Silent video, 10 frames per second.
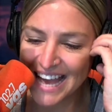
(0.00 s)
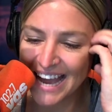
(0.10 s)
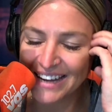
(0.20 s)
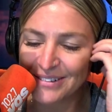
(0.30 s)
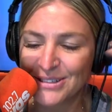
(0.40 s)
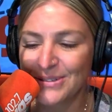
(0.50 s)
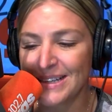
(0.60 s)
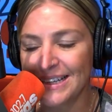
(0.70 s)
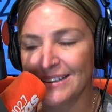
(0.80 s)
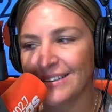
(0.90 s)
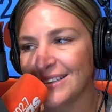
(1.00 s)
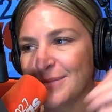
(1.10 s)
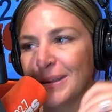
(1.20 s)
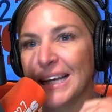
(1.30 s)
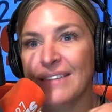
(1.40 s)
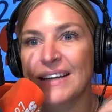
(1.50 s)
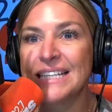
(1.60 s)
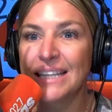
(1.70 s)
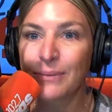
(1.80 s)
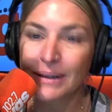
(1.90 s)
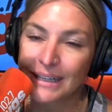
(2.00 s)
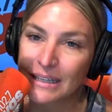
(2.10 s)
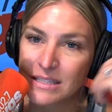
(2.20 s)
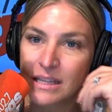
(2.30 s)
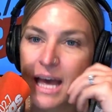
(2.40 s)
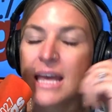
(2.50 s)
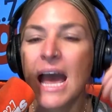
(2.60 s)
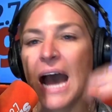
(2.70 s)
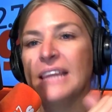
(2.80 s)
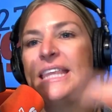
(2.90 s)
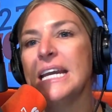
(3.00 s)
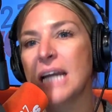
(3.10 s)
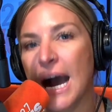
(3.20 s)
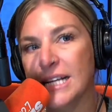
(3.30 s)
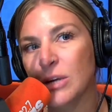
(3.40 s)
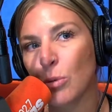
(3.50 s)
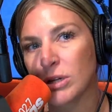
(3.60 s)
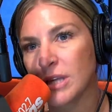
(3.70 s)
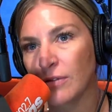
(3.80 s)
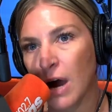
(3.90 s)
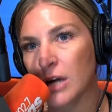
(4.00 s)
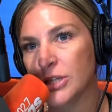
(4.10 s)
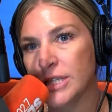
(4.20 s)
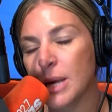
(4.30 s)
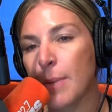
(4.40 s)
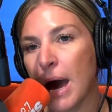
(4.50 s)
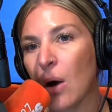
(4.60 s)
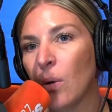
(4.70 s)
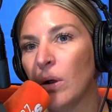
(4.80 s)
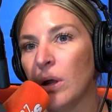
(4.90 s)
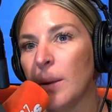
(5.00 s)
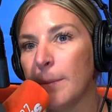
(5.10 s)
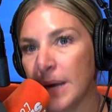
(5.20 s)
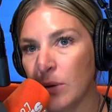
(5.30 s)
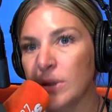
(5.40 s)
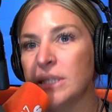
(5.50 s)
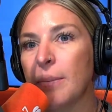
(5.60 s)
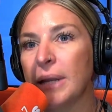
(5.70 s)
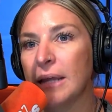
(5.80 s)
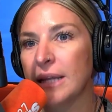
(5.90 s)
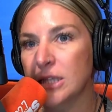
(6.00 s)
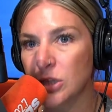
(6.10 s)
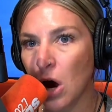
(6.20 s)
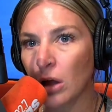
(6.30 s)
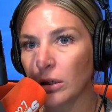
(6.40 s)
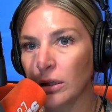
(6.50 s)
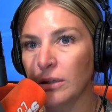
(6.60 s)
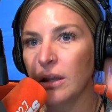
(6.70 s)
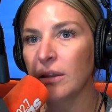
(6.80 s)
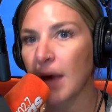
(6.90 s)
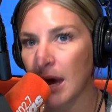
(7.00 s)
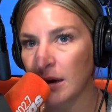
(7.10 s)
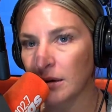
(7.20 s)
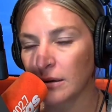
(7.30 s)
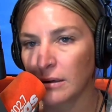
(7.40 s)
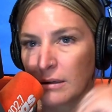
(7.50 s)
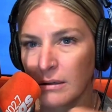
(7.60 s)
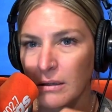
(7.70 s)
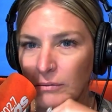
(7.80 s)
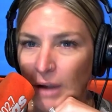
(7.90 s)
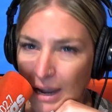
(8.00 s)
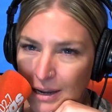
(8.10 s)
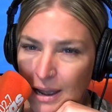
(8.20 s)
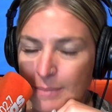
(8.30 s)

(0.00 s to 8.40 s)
I don't do heels, but like if I did wear heels a lot, I think guys are more self-conscious about being with somebody that's taller than, right?